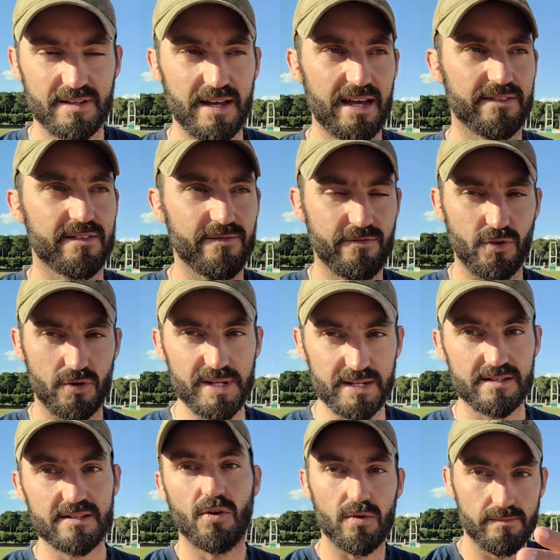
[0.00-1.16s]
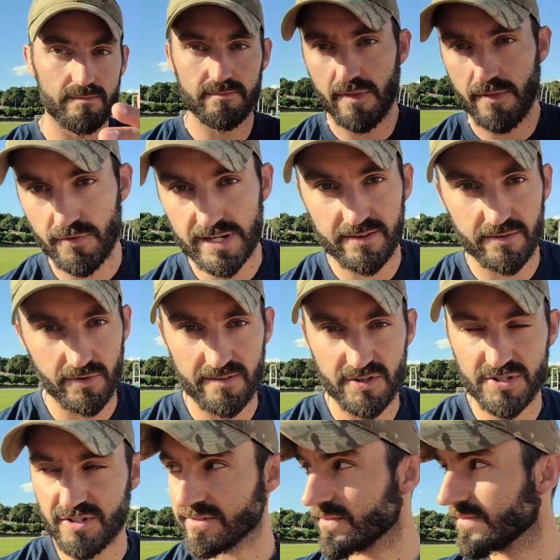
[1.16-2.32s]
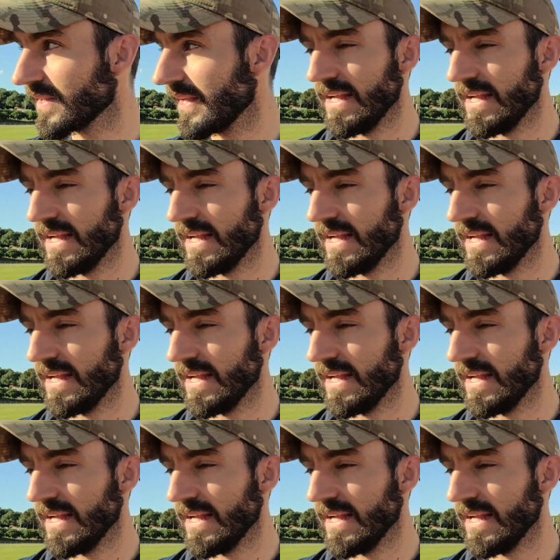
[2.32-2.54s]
at 4 minutes or 3, whatever you chose.